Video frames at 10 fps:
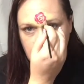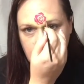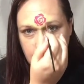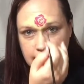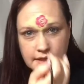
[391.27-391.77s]

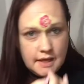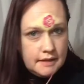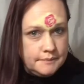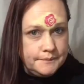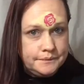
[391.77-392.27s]
Like
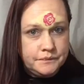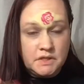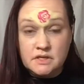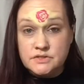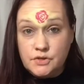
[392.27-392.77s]
that.
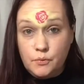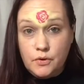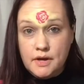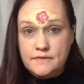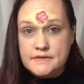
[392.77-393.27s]
Don't
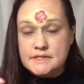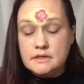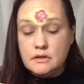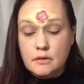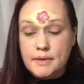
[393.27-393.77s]
worry if it's a
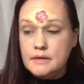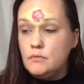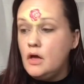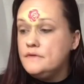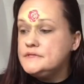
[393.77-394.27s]
little bit
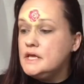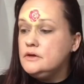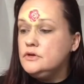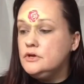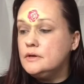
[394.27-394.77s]
off center.
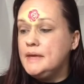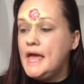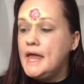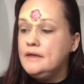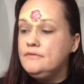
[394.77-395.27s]
You're going to be
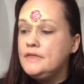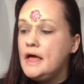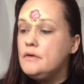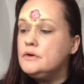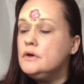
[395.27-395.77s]
adding
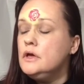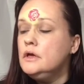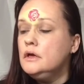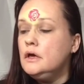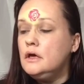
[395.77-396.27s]

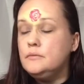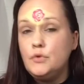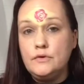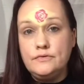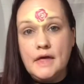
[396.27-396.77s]

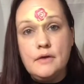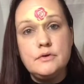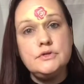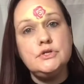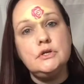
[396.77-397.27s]
more
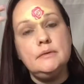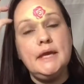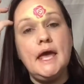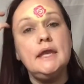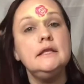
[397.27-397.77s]
flowers. You're going to
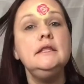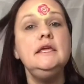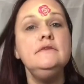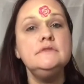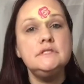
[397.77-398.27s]
be adding
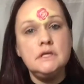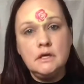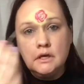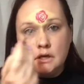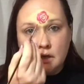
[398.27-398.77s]
leaves
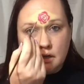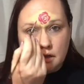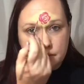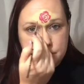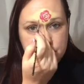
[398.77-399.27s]

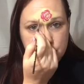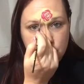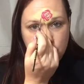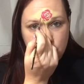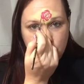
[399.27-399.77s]

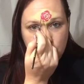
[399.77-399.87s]
to